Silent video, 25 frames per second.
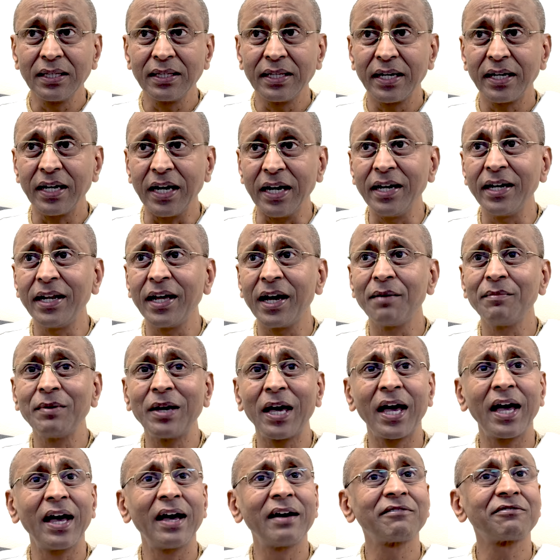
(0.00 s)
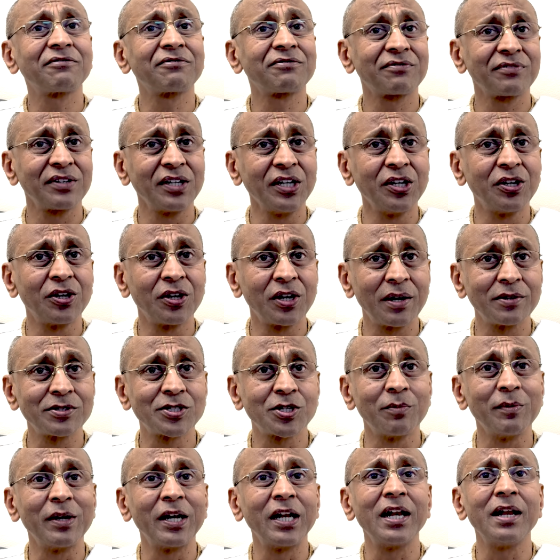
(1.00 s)
that India may have, you know,
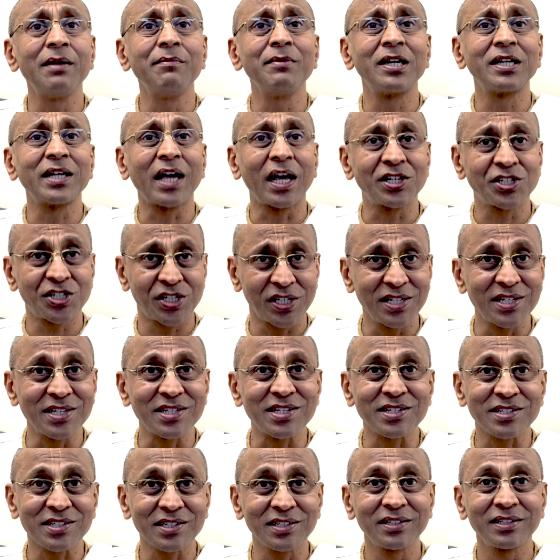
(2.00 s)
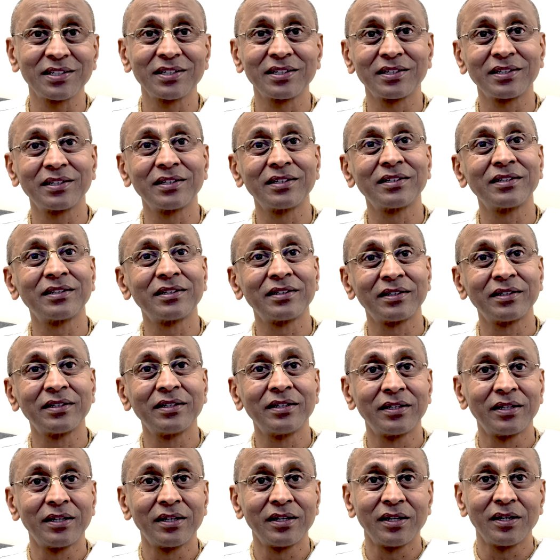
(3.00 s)
so many limitations.
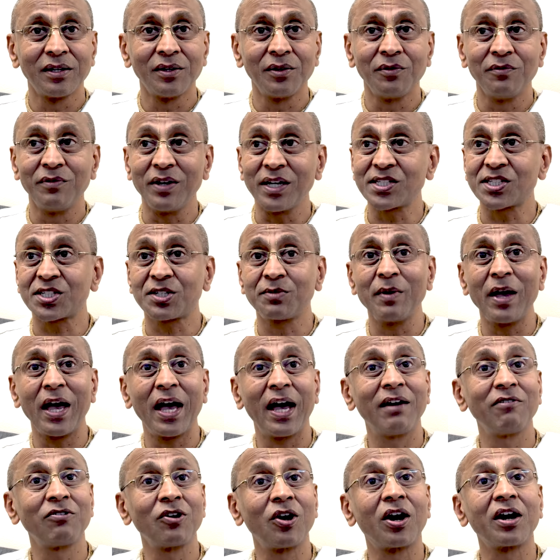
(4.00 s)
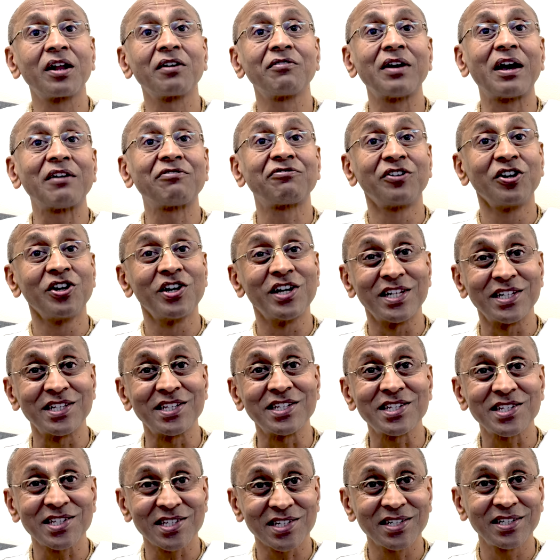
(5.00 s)
West may have a lot of
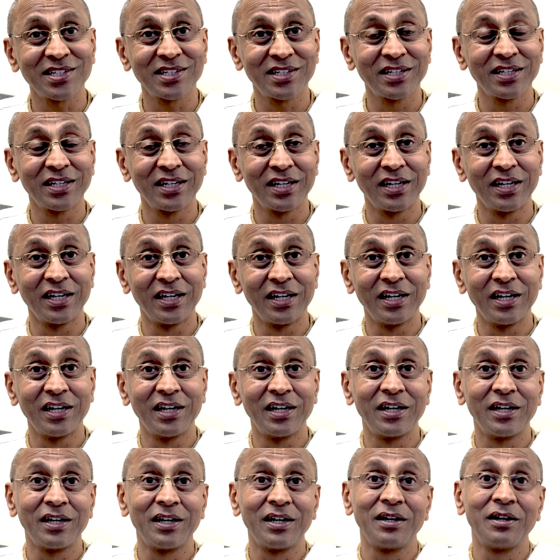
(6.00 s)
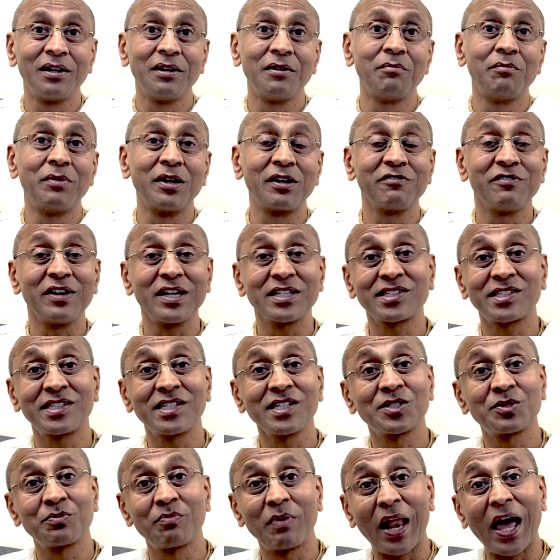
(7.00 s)
affluence, but
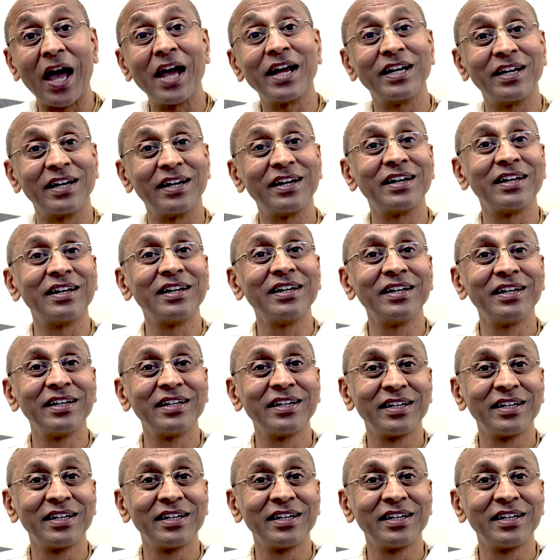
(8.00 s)
West is blind.